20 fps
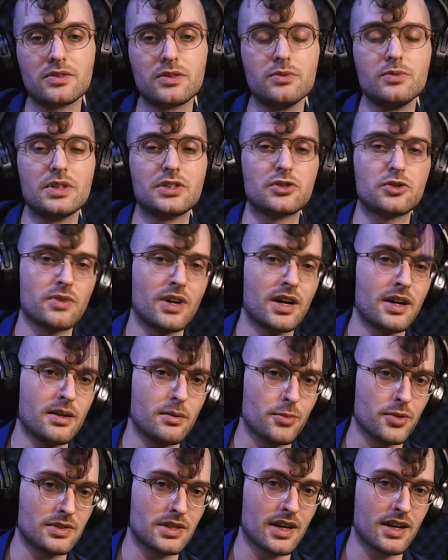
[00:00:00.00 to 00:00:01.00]
enshrine
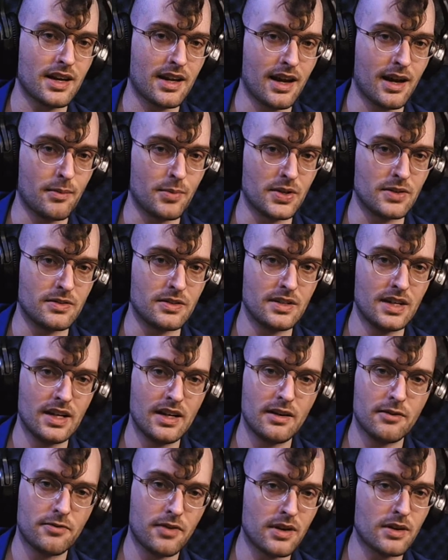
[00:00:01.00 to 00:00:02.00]
and protect capital,
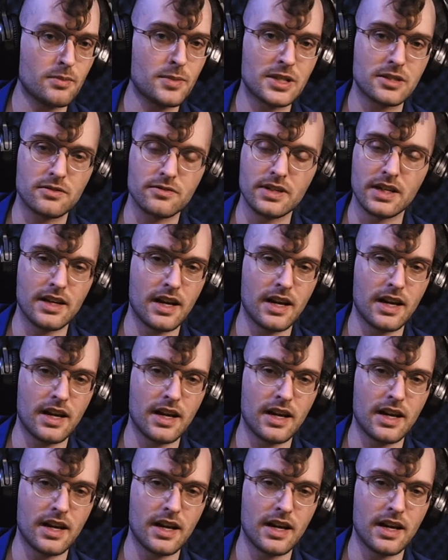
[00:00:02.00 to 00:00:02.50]
fundamentally